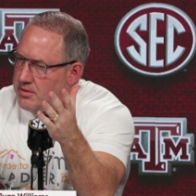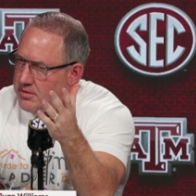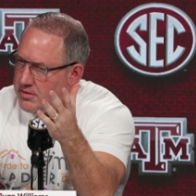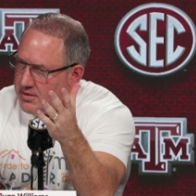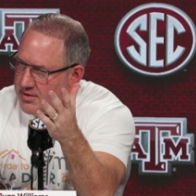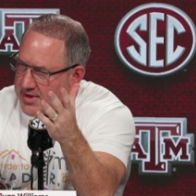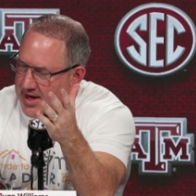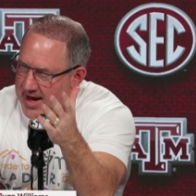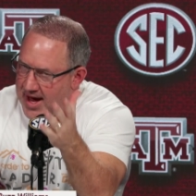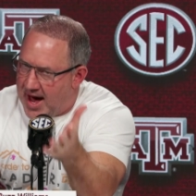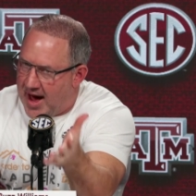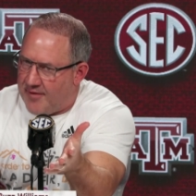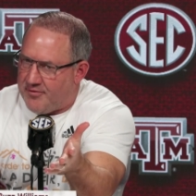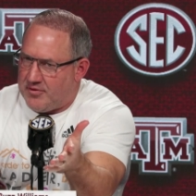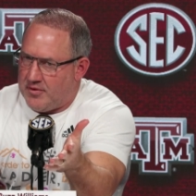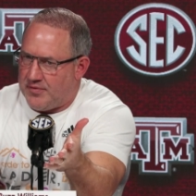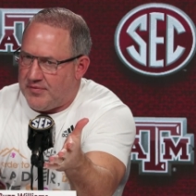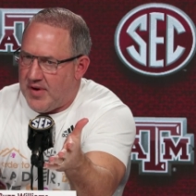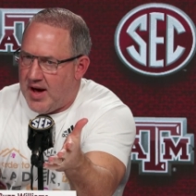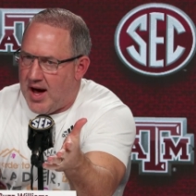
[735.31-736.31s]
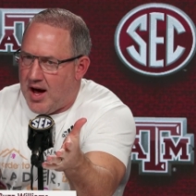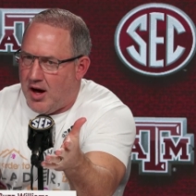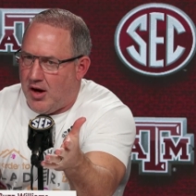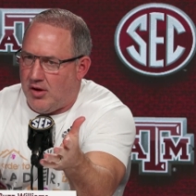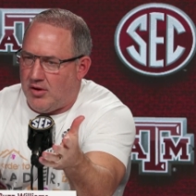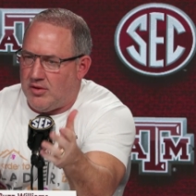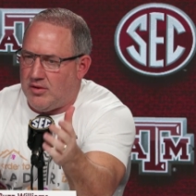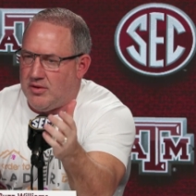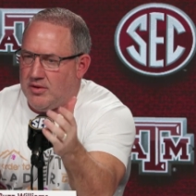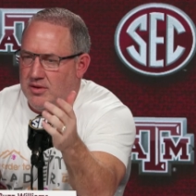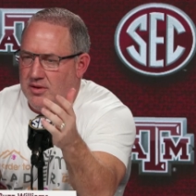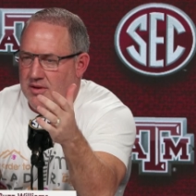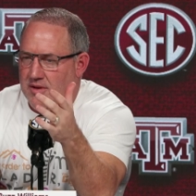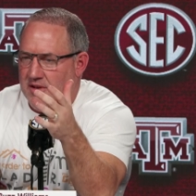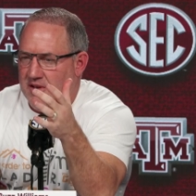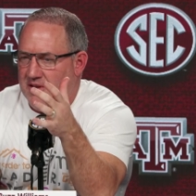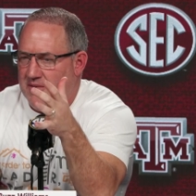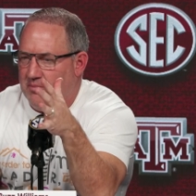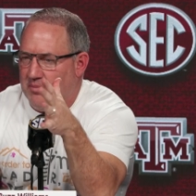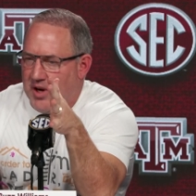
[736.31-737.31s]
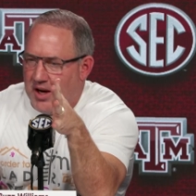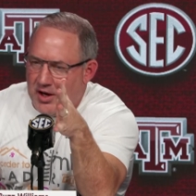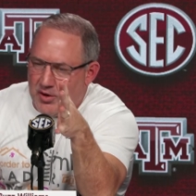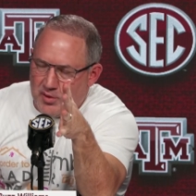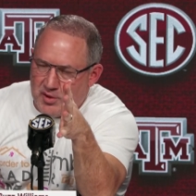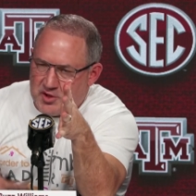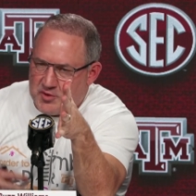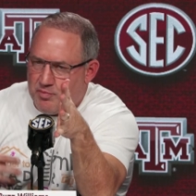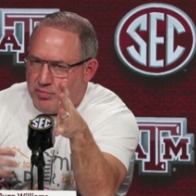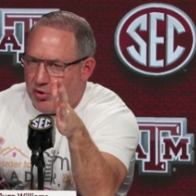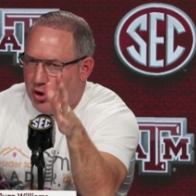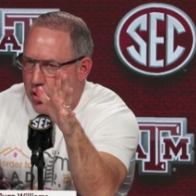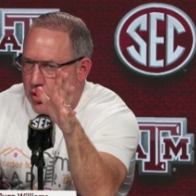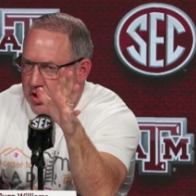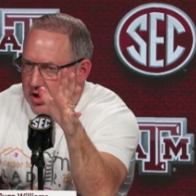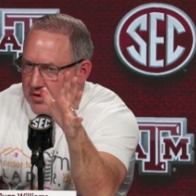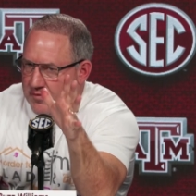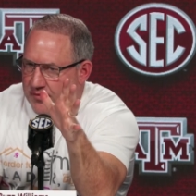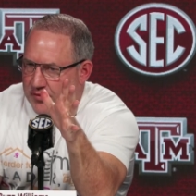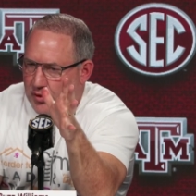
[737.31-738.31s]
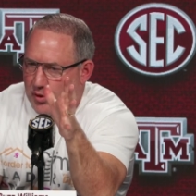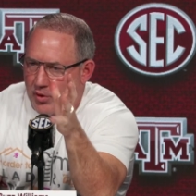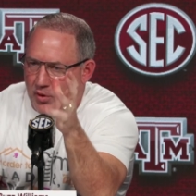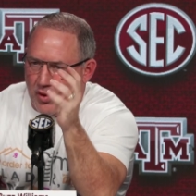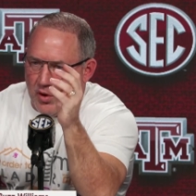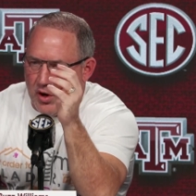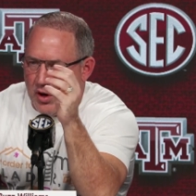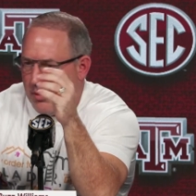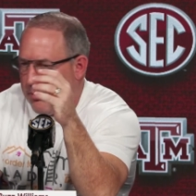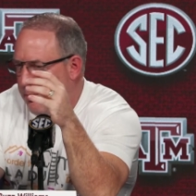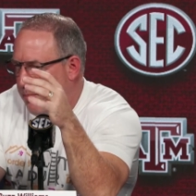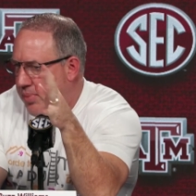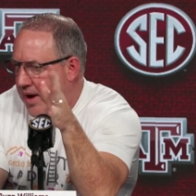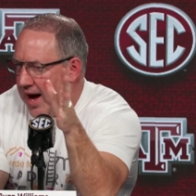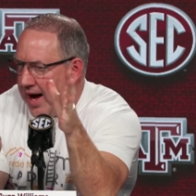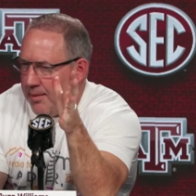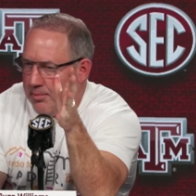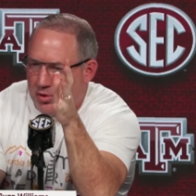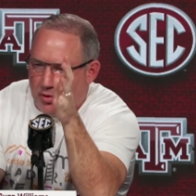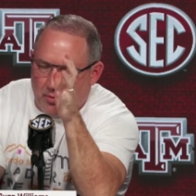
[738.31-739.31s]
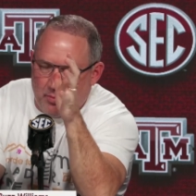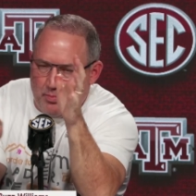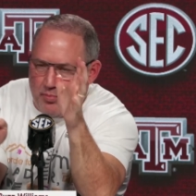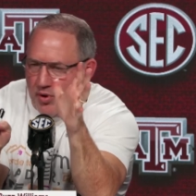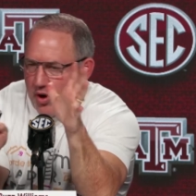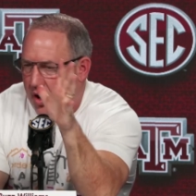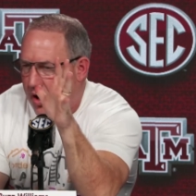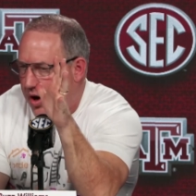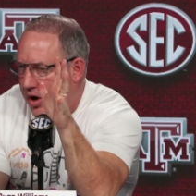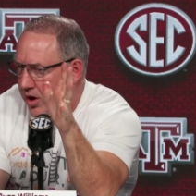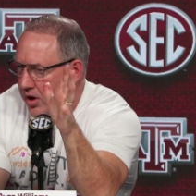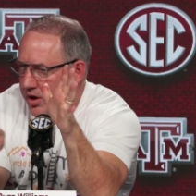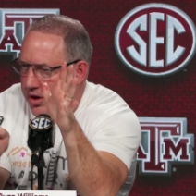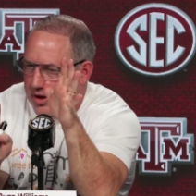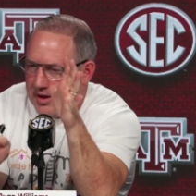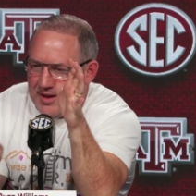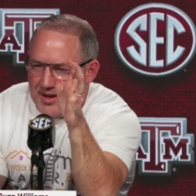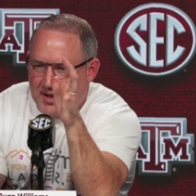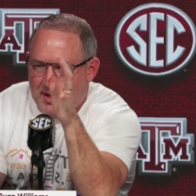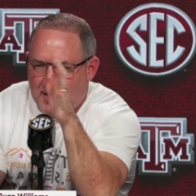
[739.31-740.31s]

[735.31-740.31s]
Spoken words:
They have to foul. But it was broken floor, bobbled ball.